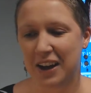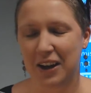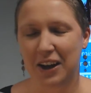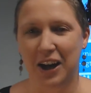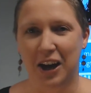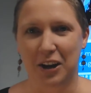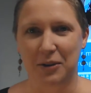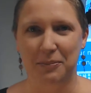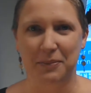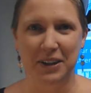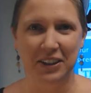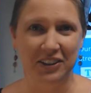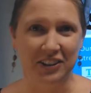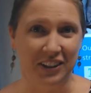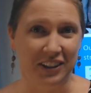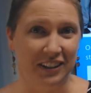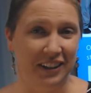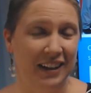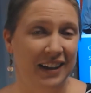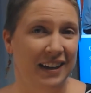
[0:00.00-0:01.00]
Our
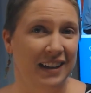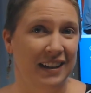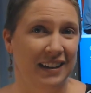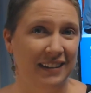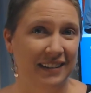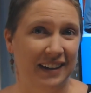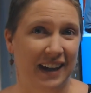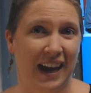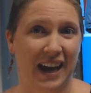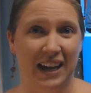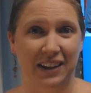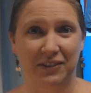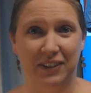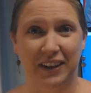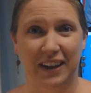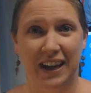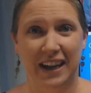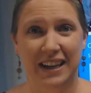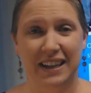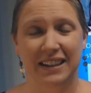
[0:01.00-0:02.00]
mission is to
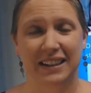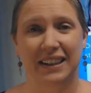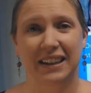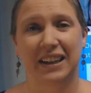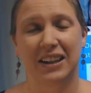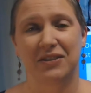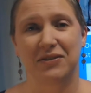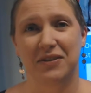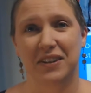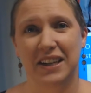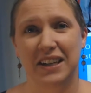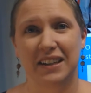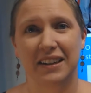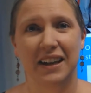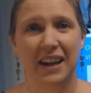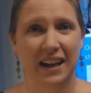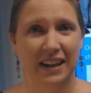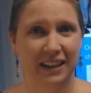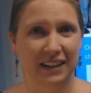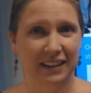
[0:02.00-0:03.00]
advocate, convene,
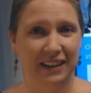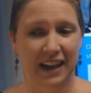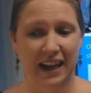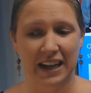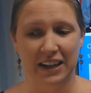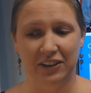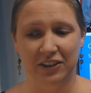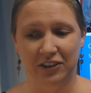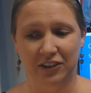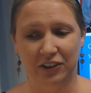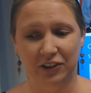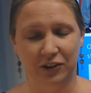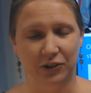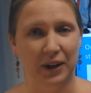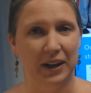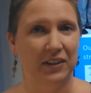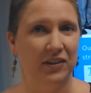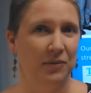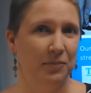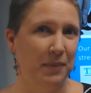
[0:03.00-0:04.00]
and engage to
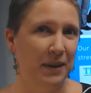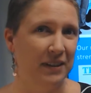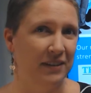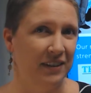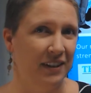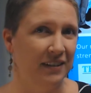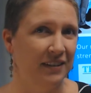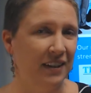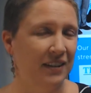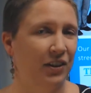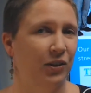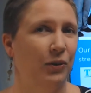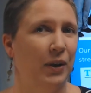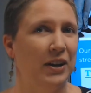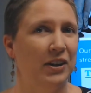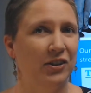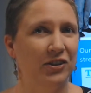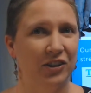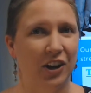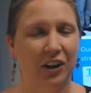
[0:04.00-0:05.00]
strengthen business in the
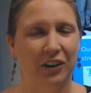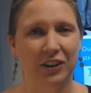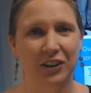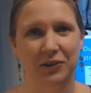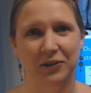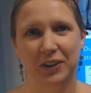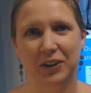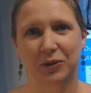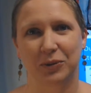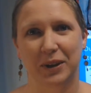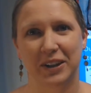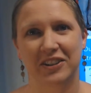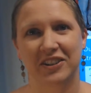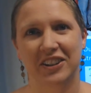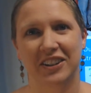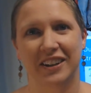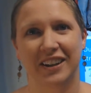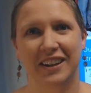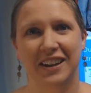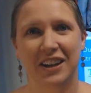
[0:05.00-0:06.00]
greater Charlottesville
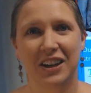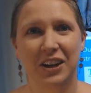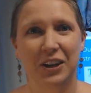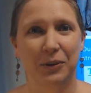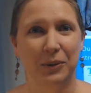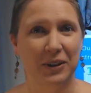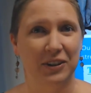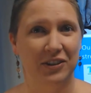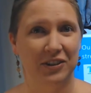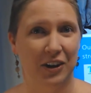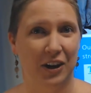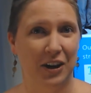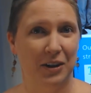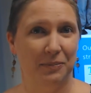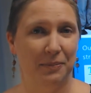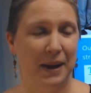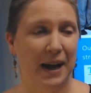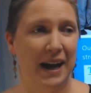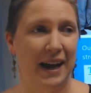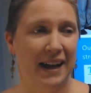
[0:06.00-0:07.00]
region. We start
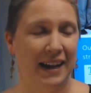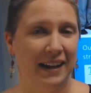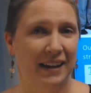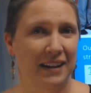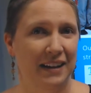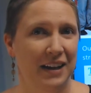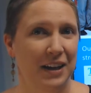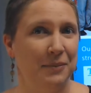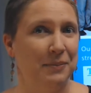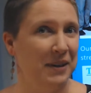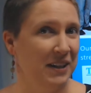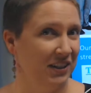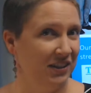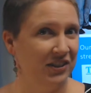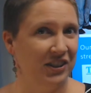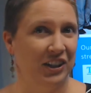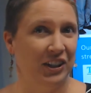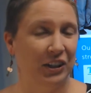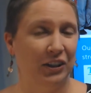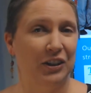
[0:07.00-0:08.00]
by being
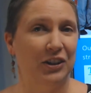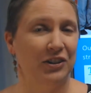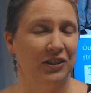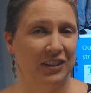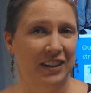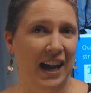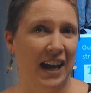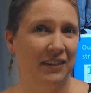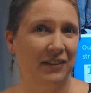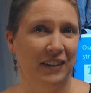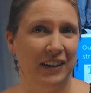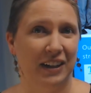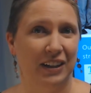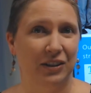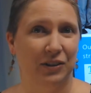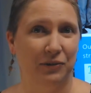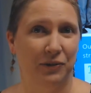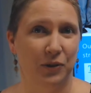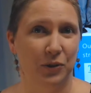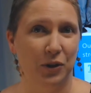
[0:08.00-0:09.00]
cheerleaders and advocates
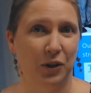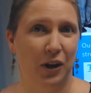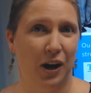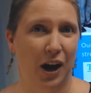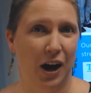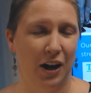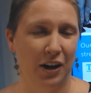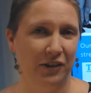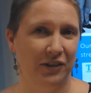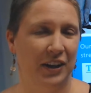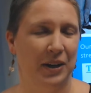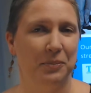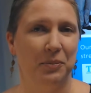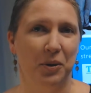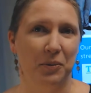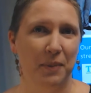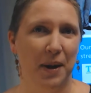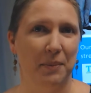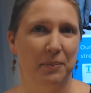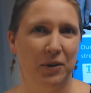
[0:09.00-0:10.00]
for our chamber
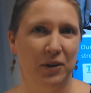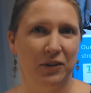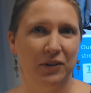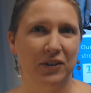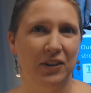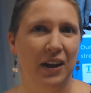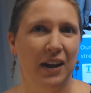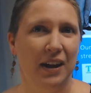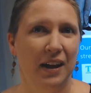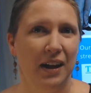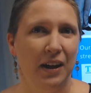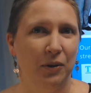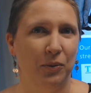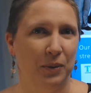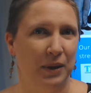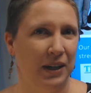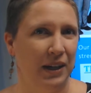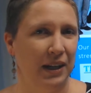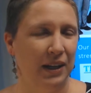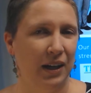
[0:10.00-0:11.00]
members.
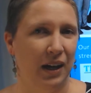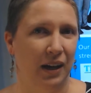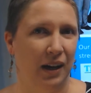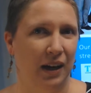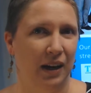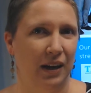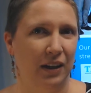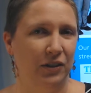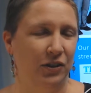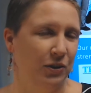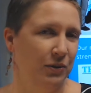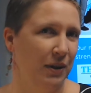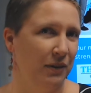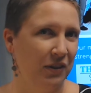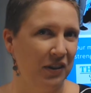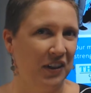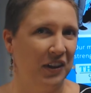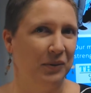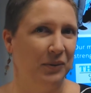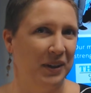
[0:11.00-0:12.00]
We do
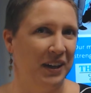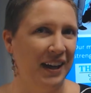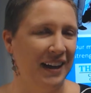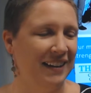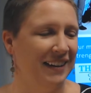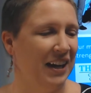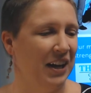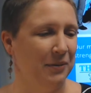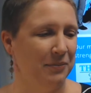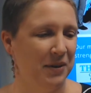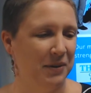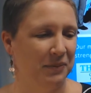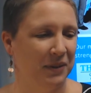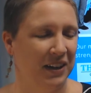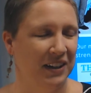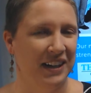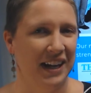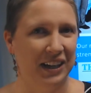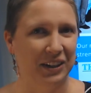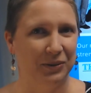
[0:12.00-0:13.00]
everything we can to help them
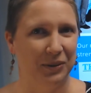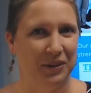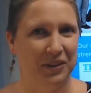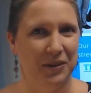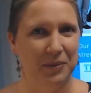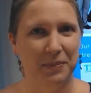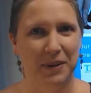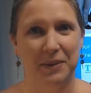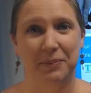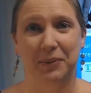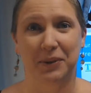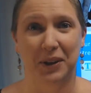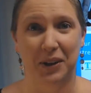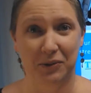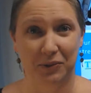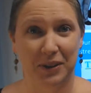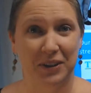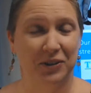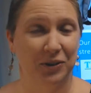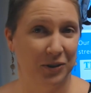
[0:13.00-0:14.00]
connect with the people and
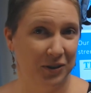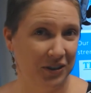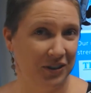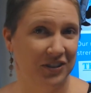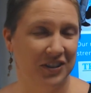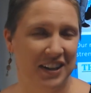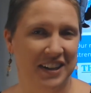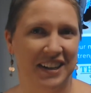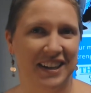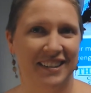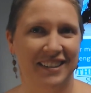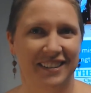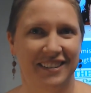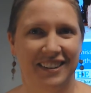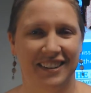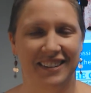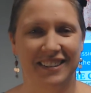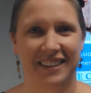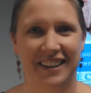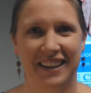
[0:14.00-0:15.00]
resources they need to
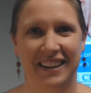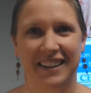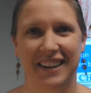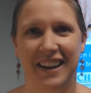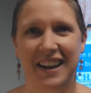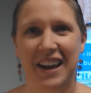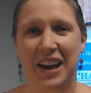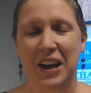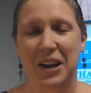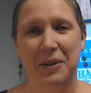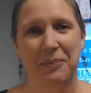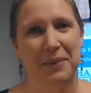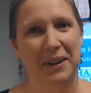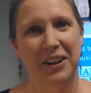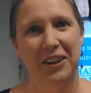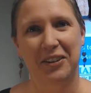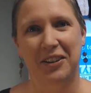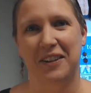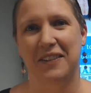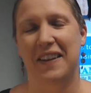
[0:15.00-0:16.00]
succeed.
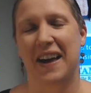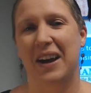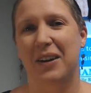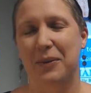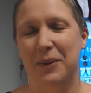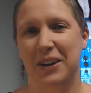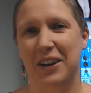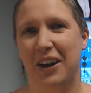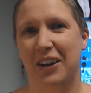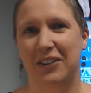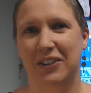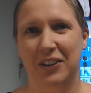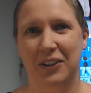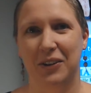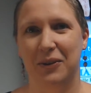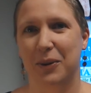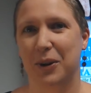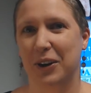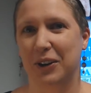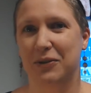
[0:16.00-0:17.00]
Bigger than that, we also
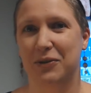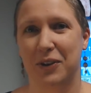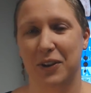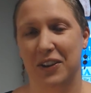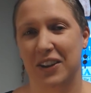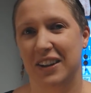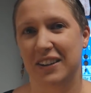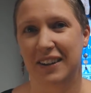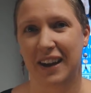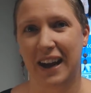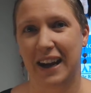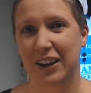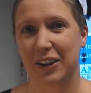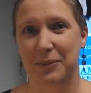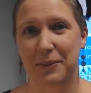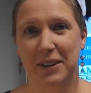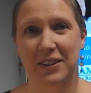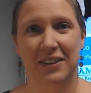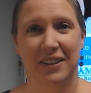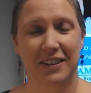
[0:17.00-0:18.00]
work for the entire
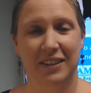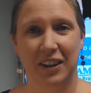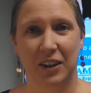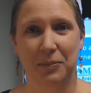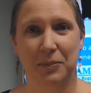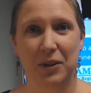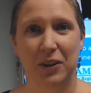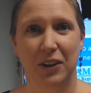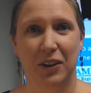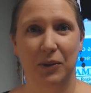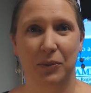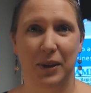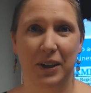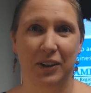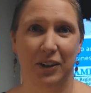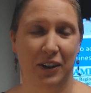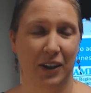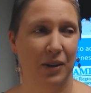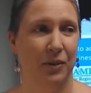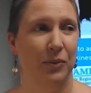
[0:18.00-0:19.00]
business community. We
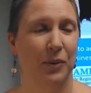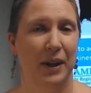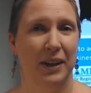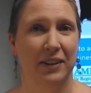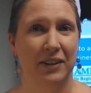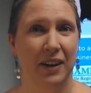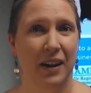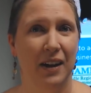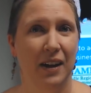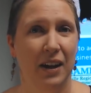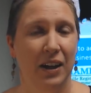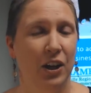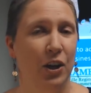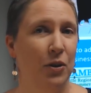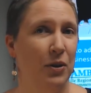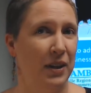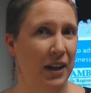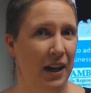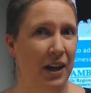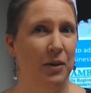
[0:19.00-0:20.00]
look at what's
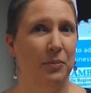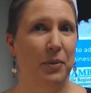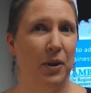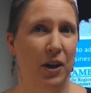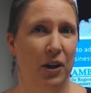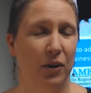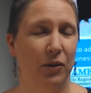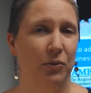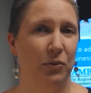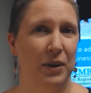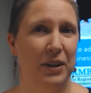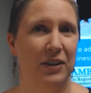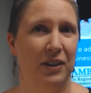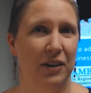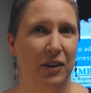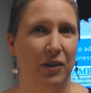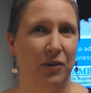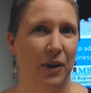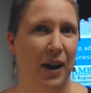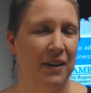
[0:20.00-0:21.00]
going to help our region
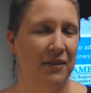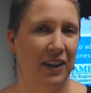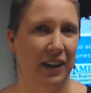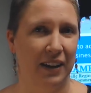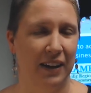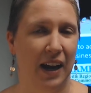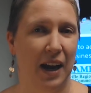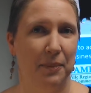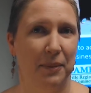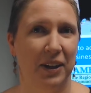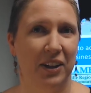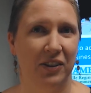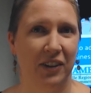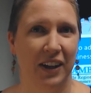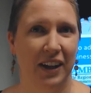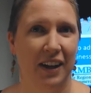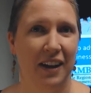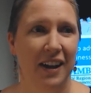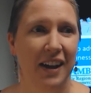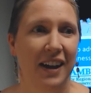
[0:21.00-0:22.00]
thrive
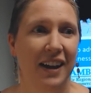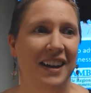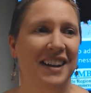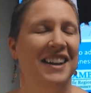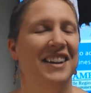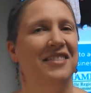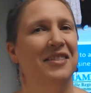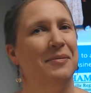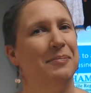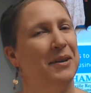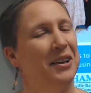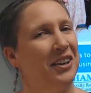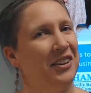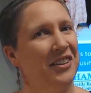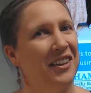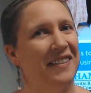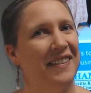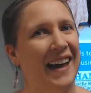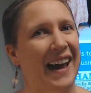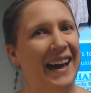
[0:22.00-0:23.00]
economically. Even bigger
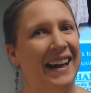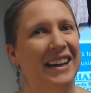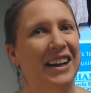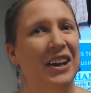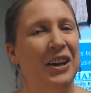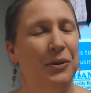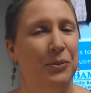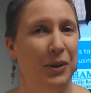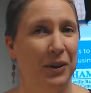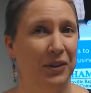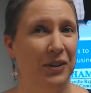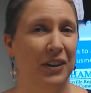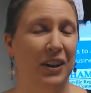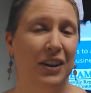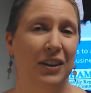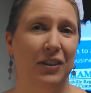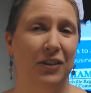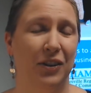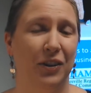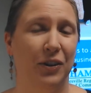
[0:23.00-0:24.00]
than that, we're
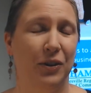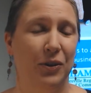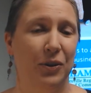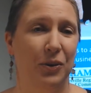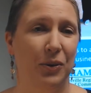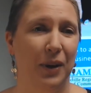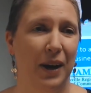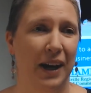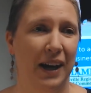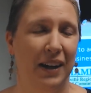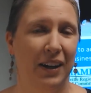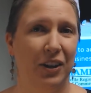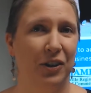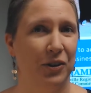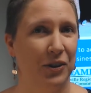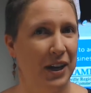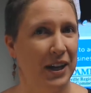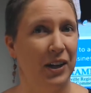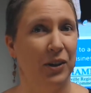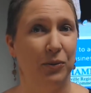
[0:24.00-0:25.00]
looking to
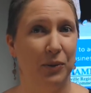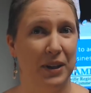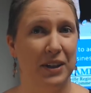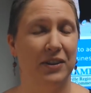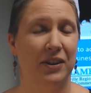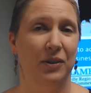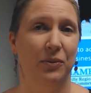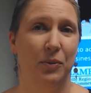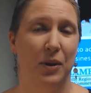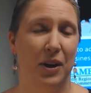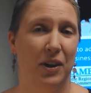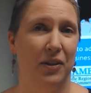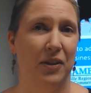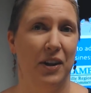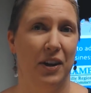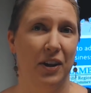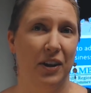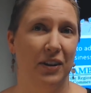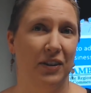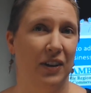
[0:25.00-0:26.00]
create a region where
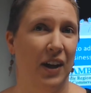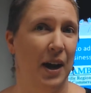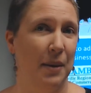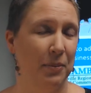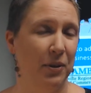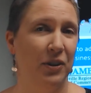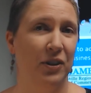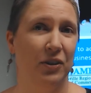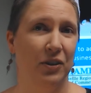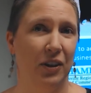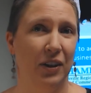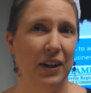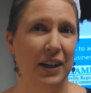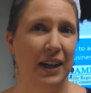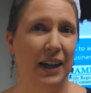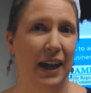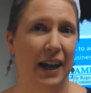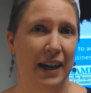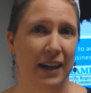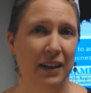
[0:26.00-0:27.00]
there's
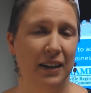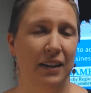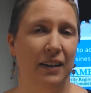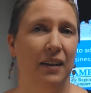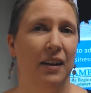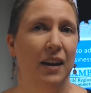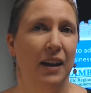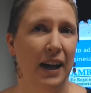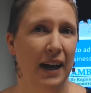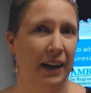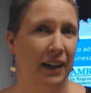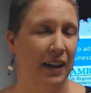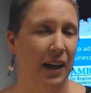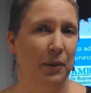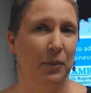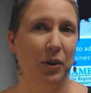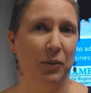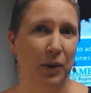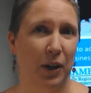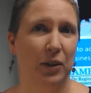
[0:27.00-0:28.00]
opportunity and
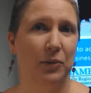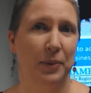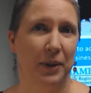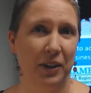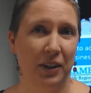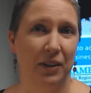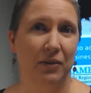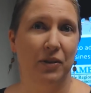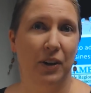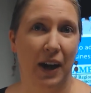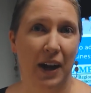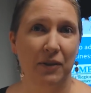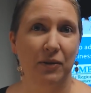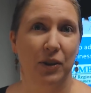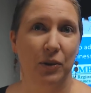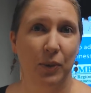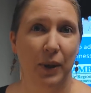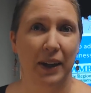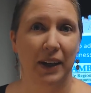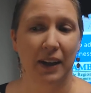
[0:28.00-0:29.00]
economic prosperity for
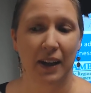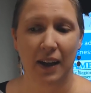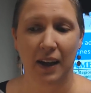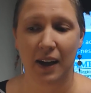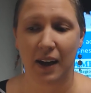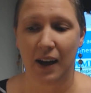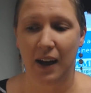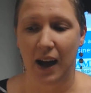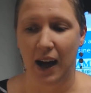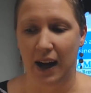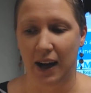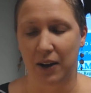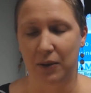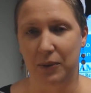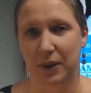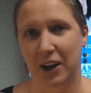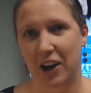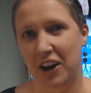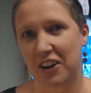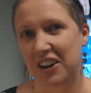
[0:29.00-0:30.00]
everyone.
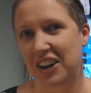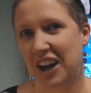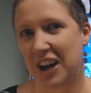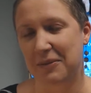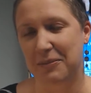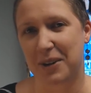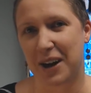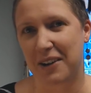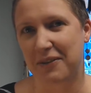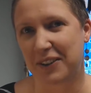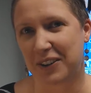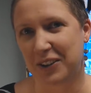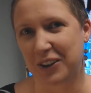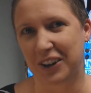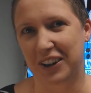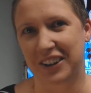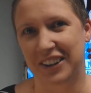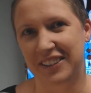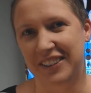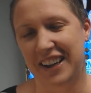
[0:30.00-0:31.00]
We are a nonprofit
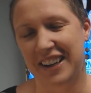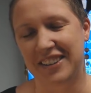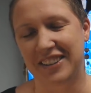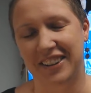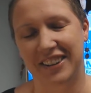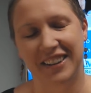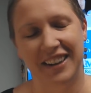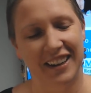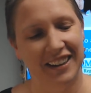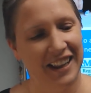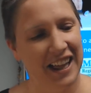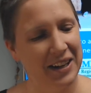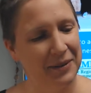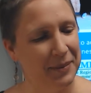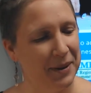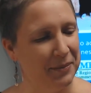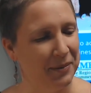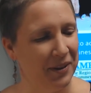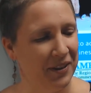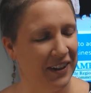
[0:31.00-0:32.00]
organization. A lot of
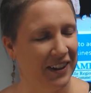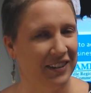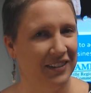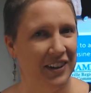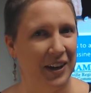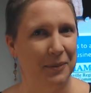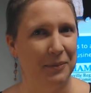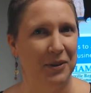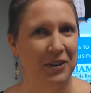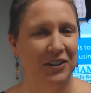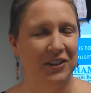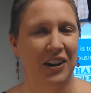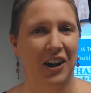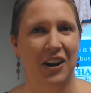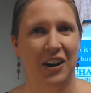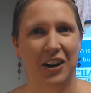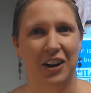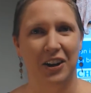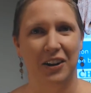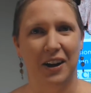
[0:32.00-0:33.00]
people think chambers
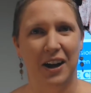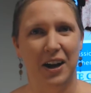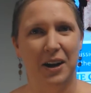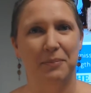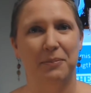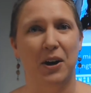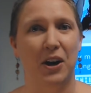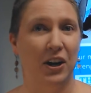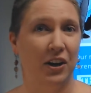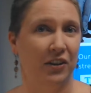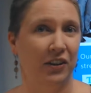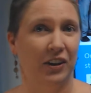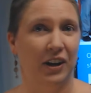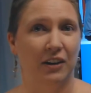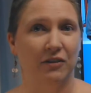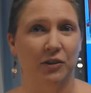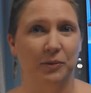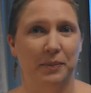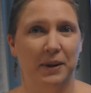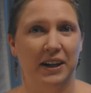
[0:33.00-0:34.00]
are part of the
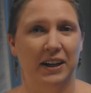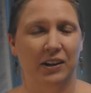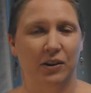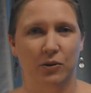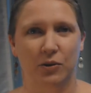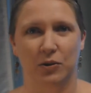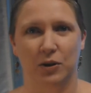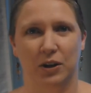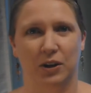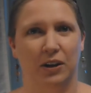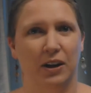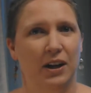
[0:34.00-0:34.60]
government or